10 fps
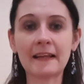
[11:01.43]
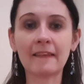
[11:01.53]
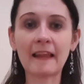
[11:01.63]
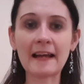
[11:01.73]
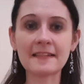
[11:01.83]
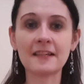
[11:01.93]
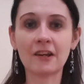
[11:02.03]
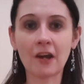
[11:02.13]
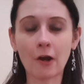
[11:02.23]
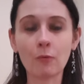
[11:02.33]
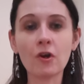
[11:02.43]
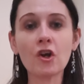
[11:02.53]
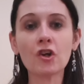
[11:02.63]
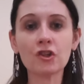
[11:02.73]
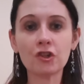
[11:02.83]
and let it go.
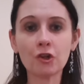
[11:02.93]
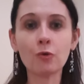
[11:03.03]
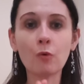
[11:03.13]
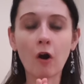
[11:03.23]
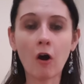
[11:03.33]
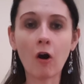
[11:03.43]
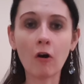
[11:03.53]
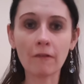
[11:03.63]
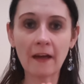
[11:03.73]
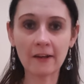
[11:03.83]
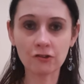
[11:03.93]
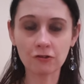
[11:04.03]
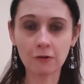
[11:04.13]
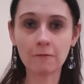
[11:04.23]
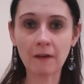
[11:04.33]
You are their
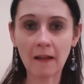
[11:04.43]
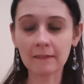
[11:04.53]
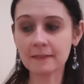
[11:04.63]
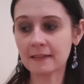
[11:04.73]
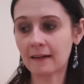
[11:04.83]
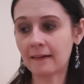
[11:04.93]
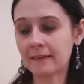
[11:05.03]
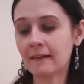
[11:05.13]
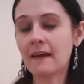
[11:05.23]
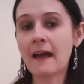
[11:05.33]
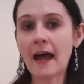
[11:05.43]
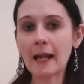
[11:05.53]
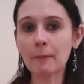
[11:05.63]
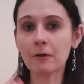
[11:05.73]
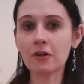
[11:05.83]
true Valentine.
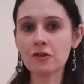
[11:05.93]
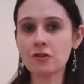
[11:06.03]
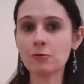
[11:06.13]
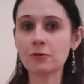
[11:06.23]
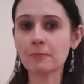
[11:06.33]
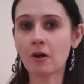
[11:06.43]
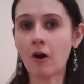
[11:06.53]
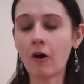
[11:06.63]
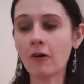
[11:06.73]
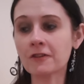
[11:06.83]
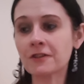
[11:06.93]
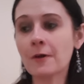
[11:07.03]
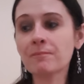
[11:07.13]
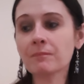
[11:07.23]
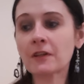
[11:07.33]
And I'm going to do some cards.
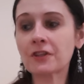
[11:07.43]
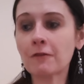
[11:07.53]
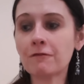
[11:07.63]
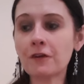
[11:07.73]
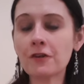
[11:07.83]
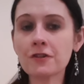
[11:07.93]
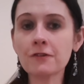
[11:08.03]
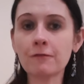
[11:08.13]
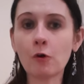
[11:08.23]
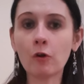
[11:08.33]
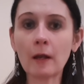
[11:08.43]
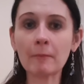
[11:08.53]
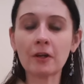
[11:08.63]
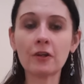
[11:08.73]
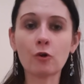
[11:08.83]
So first of all,
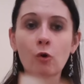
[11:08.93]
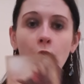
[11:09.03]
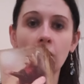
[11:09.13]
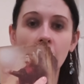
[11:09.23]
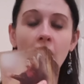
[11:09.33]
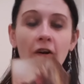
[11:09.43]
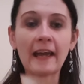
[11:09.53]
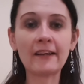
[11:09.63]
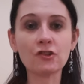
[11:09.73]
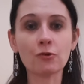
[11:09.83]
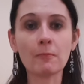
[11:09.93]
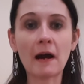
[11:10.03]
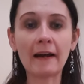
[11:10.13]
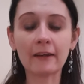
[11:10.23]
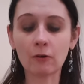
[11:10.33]
I'm going to call on Archangel
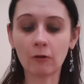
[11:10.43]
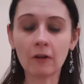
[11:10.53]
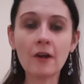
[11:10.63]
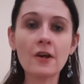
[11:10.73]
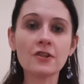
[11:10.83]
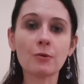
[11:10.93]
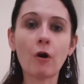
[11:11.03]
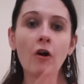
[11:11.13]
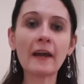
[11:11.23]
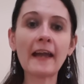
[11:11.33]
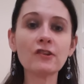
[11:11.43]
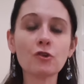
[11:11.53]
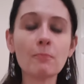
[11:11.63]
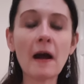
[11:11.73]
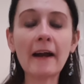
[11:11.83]
Michael. So
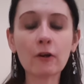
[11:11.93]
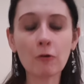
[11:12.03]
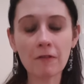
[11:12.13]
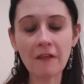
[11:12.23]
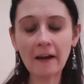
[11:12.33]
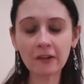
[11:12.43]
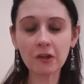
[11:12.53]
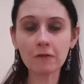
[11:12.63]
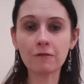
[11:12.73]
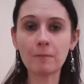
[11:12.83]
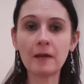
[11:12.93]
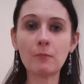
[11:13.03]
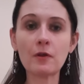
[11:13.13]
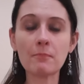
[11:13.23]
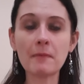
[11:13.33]
Archangel Michael, thank you for being
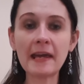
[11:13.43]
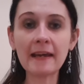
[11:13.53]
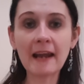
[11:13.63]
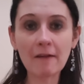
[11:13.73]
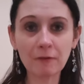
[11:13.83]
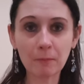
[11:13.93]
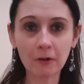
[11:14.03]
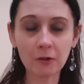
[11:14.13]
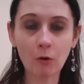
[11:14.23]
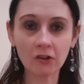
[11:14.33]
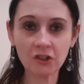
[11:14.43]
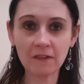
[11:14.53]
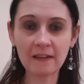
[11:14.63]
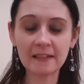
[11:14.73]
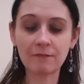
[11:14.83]
with me and everybody
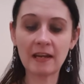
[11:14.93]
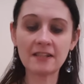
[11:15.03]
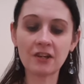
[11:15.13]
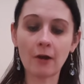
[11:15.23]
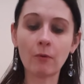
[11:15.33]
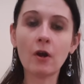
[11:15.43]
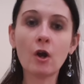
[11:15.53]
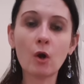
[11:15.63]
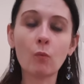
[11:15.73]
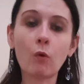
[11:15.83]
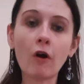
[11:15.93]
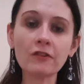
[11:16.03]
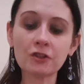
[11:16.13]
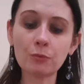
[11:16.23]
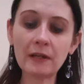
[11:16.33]
watching this video.
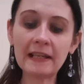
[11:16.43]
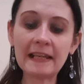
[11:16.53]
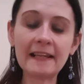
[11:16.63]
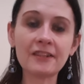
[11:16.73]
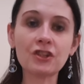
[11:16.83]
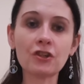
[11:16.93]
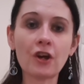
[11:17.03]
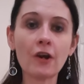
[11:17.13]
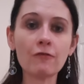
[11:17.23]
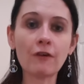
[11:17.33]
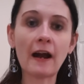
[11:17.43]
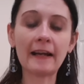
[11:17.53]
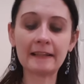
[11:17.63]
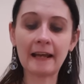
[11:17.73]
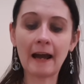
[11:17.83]
What do we need to know
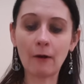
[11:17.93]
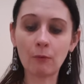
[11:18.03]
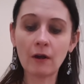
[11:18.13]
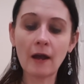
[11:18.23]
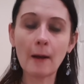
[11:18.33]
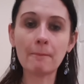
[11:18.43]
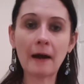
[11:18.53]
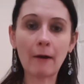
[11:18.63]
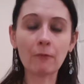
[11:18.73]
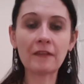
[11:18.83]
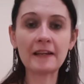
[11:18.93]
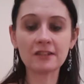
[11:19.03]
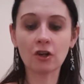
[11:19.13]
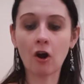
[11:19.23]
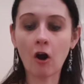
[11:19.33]
right now about this
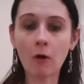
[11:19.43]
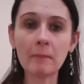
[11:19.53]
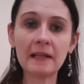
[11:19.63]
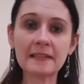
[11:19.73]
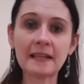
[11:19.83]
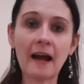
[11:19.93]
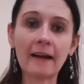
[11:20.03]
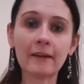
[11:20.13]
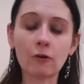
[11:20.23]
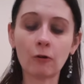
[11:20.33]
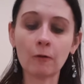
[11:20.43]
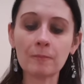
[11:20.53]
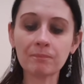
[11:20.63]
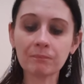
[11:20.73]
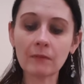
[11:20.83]
karmic cycle,
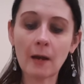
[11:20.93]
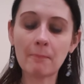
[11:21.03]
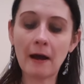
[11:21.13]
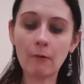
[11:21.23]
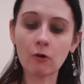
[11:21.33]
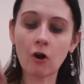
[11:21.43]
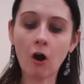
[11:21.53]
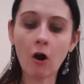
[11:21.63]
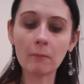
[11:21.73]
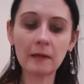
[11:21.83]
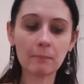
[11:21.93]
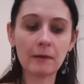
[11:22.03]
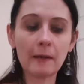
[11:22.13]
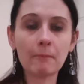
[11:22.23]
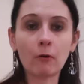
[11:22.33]
about karmic
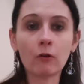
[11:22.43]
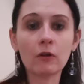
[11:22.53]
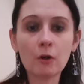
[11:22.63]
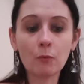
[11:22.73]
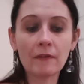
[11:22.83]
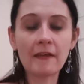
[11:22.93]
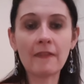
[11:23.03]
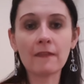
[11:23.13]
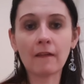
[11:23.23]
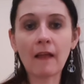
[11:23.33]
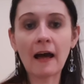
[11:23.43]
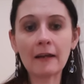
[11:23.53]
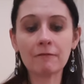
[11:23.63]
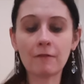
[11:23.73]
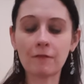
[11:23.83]
people within the
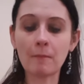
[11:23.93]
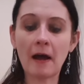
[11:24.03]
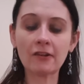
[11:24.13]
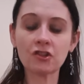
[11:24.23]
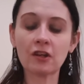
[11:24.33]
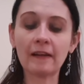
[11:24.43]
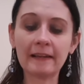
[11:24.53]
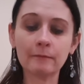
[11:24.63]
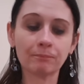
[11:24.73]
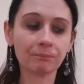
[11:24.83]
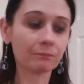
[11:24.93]
life of the masculine?